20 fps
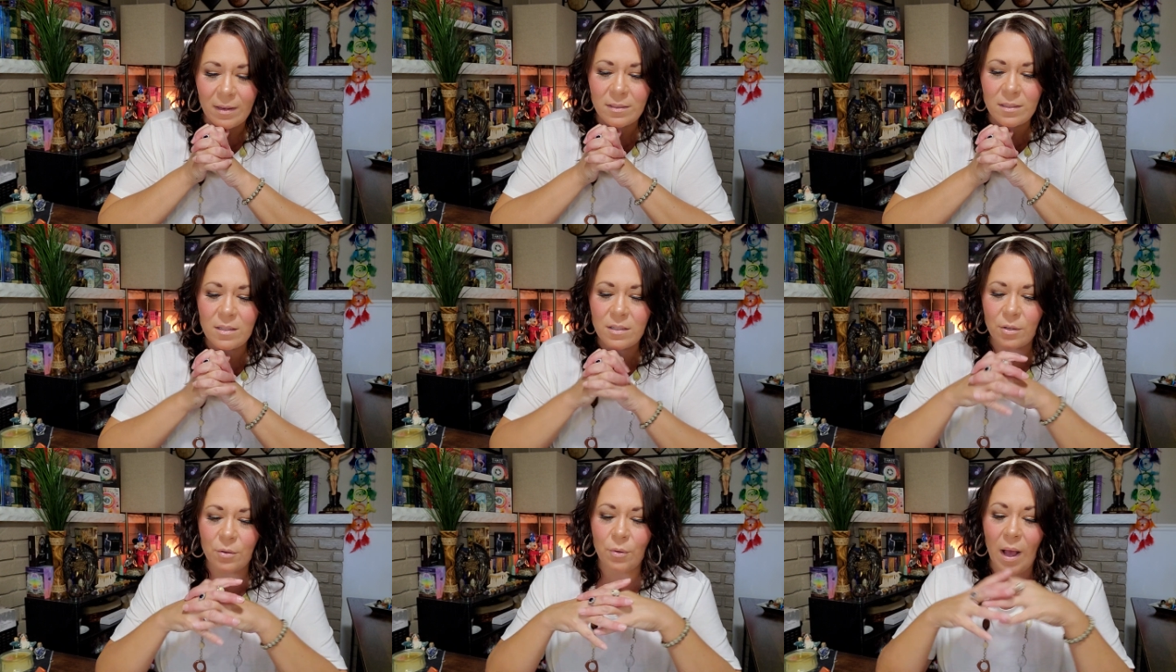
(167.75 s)
And
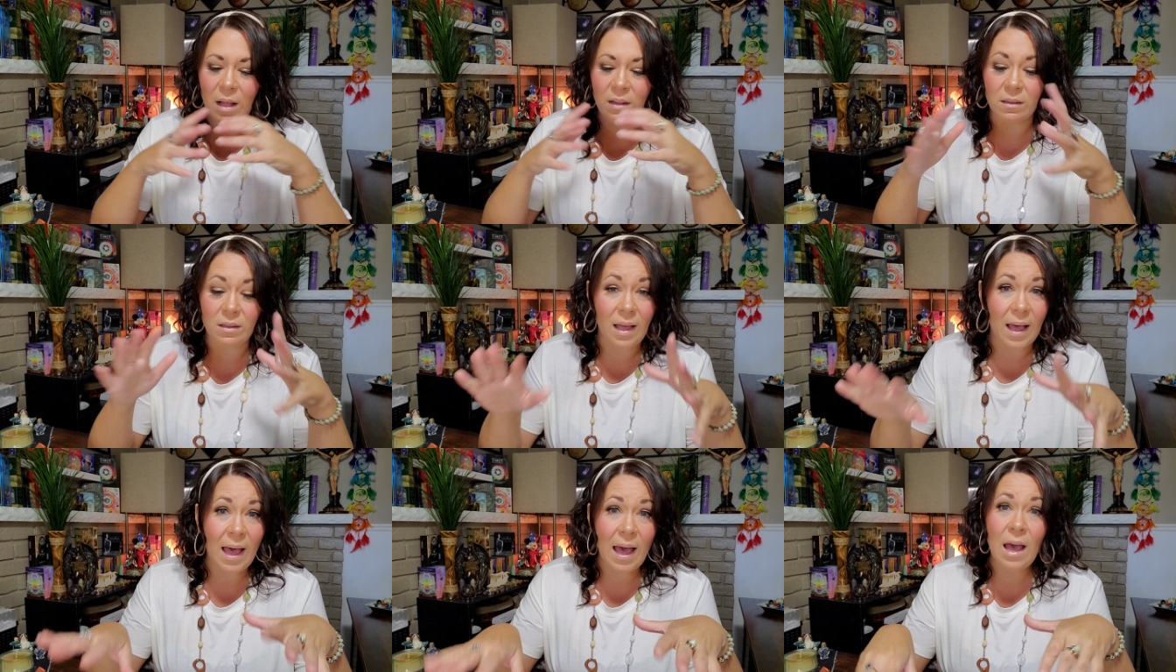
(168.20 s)
so
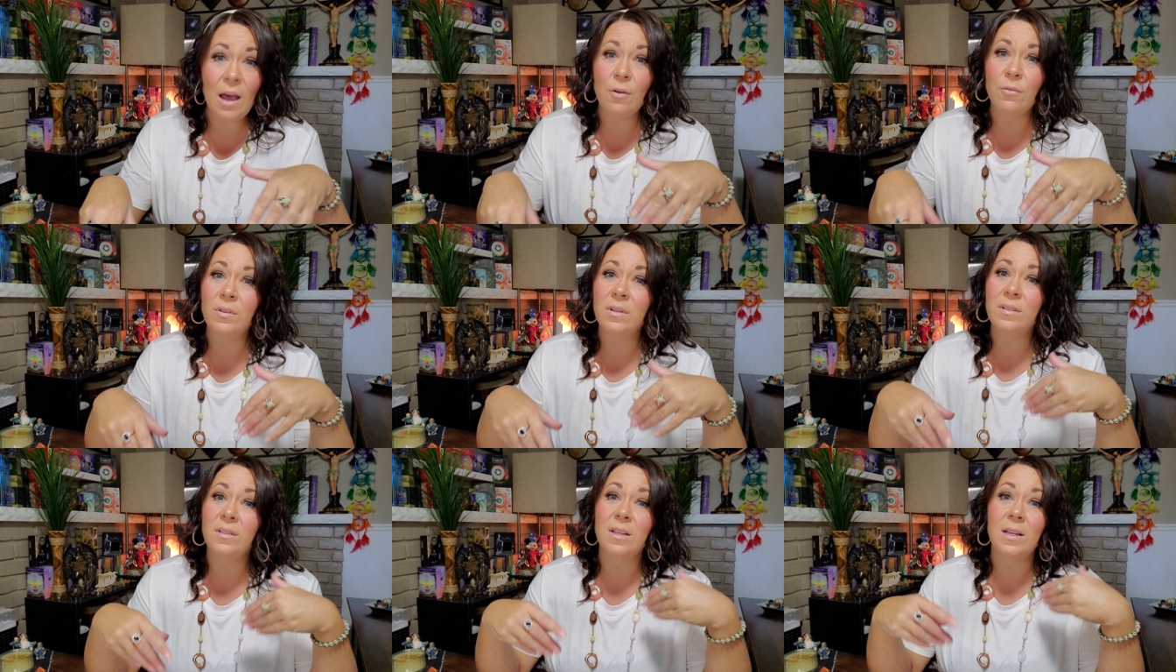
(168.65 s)

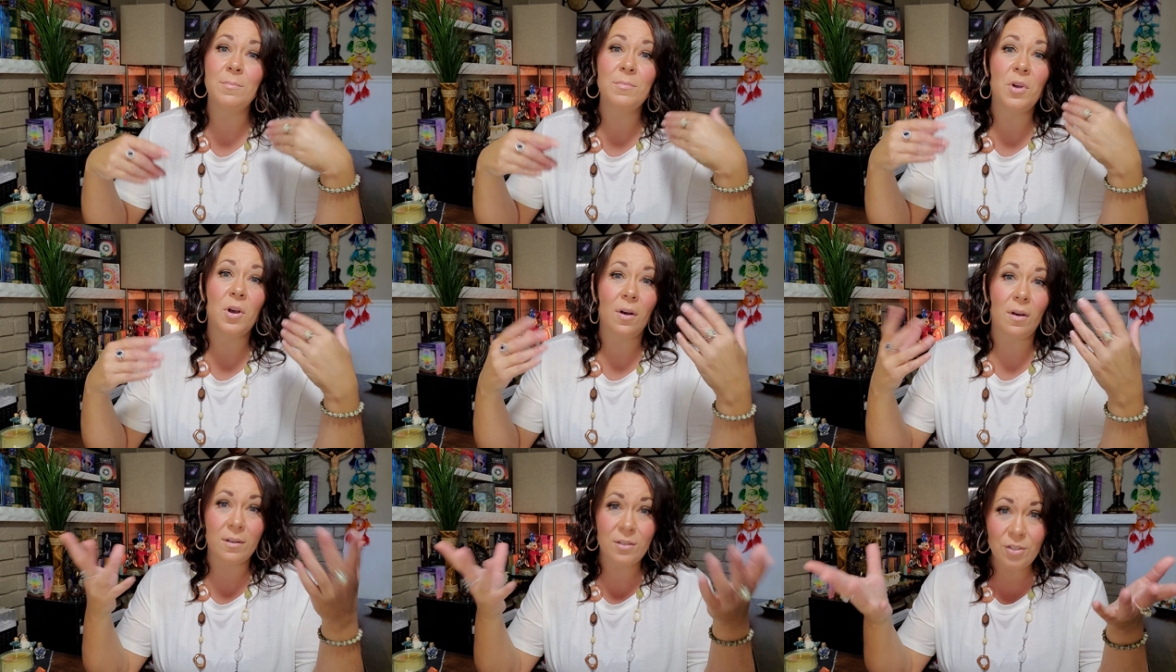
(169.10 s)
allow the
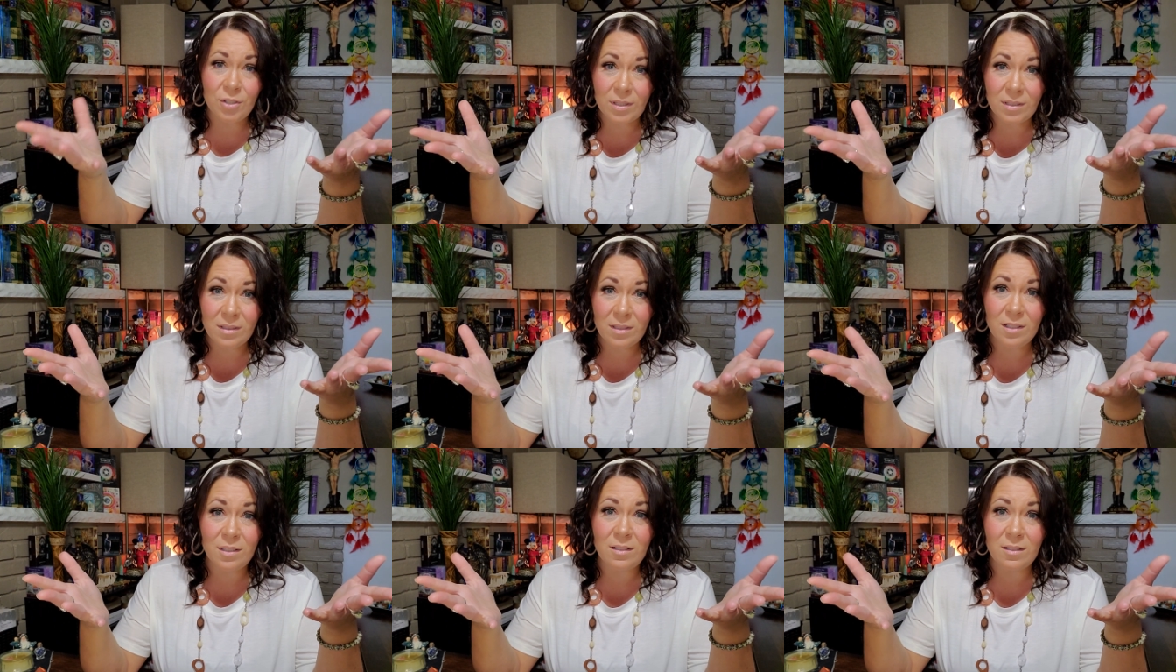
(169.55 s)

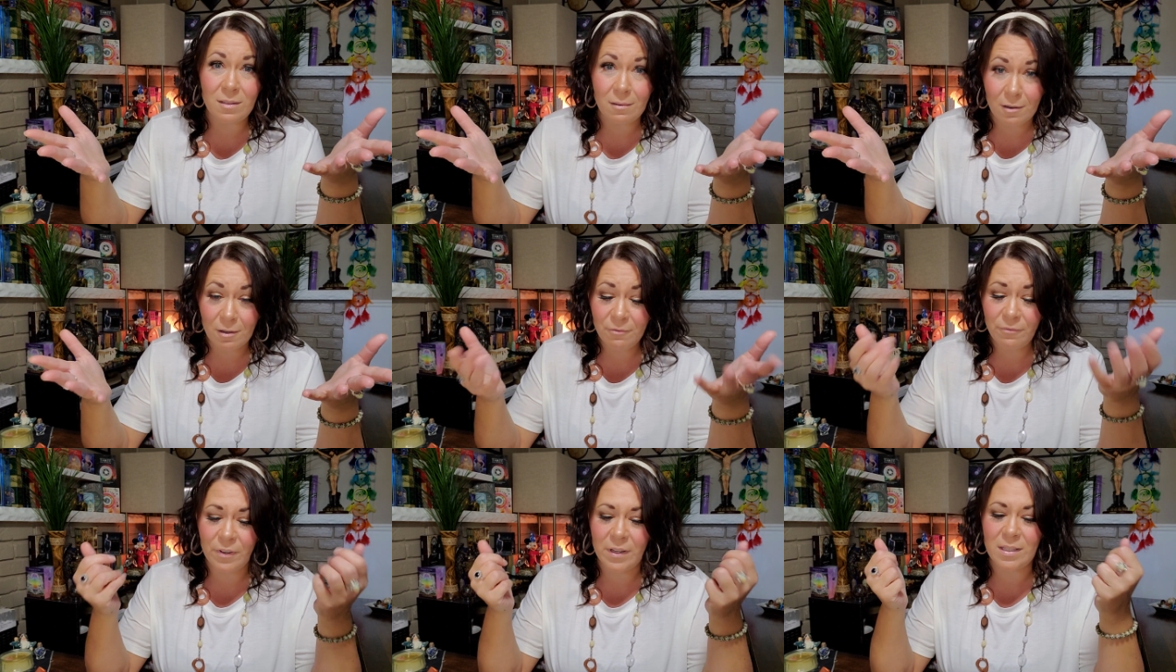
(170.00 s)
subconscious to
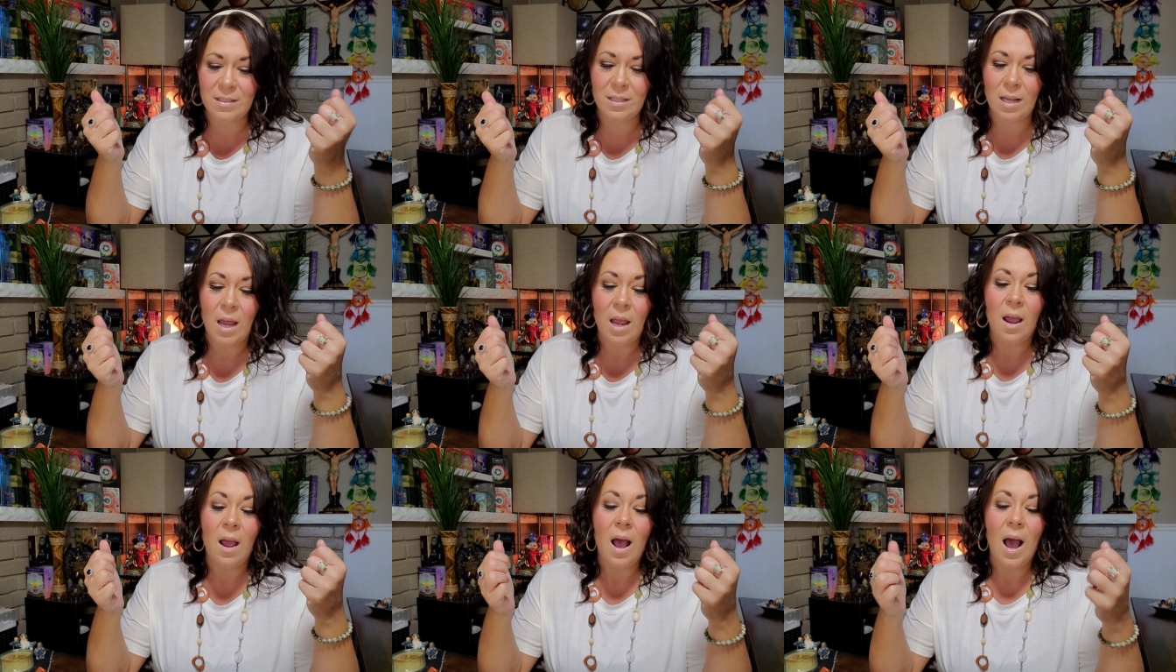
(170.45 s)
surface,
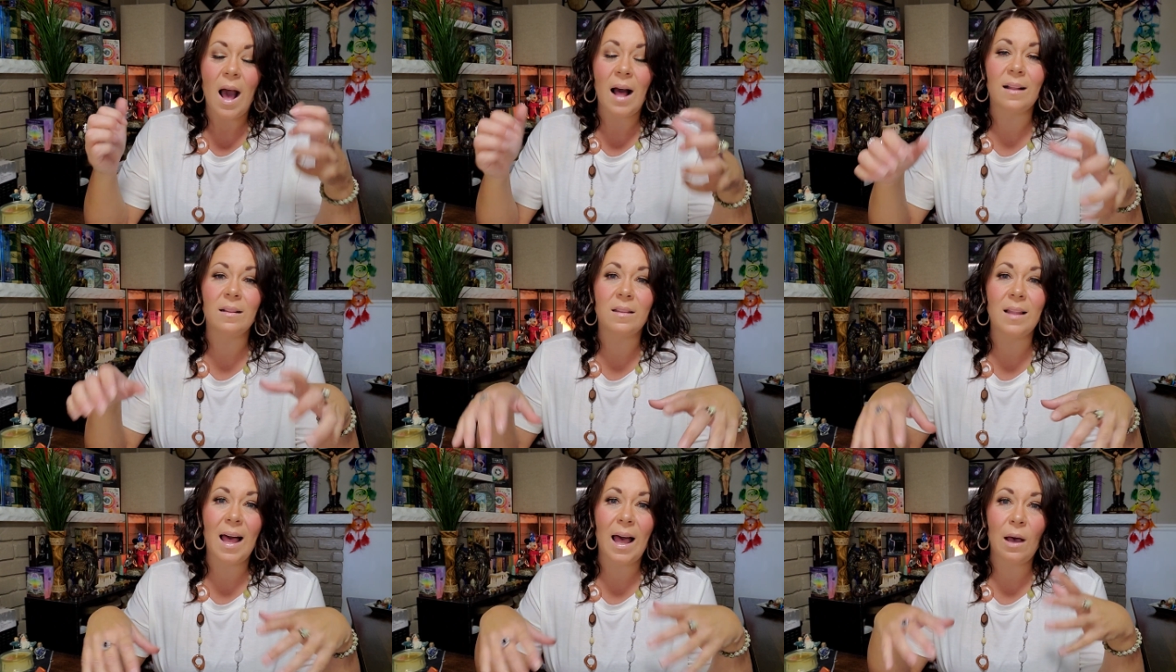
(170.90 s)

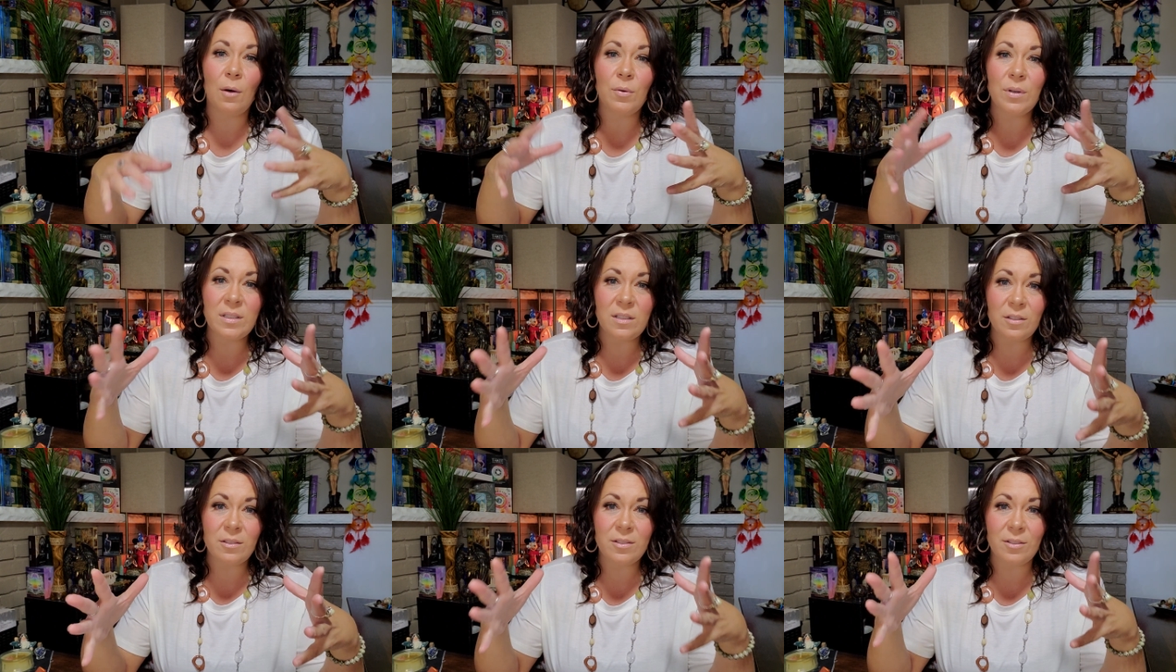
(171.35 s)
allow
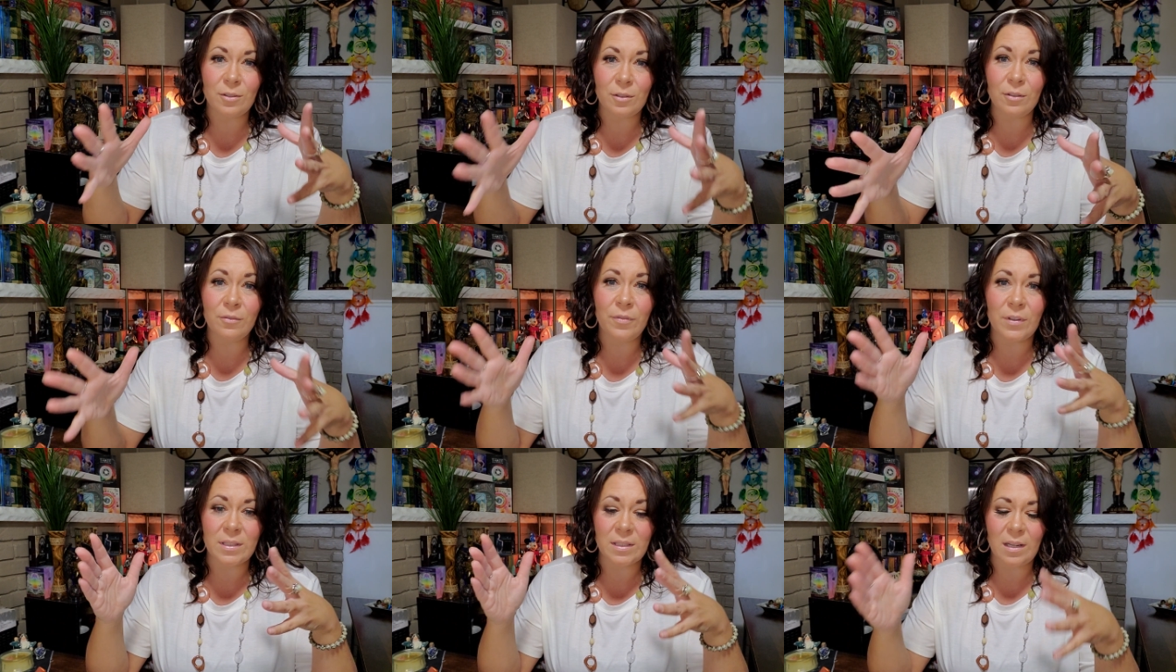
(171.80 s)
it to
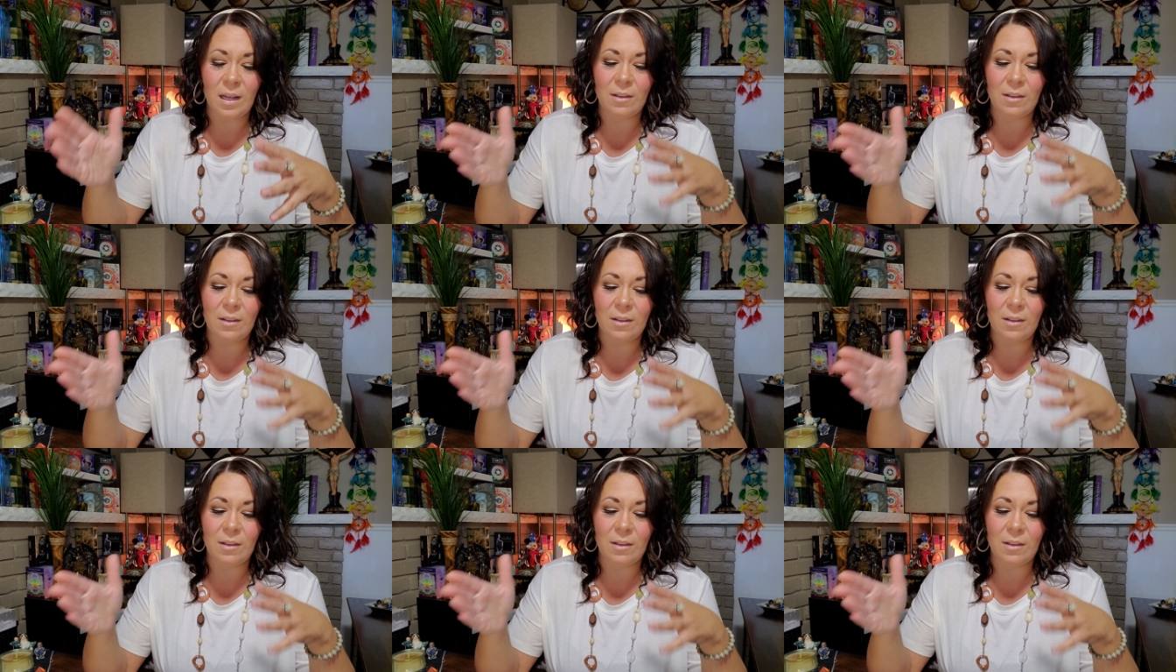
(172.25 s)
surface.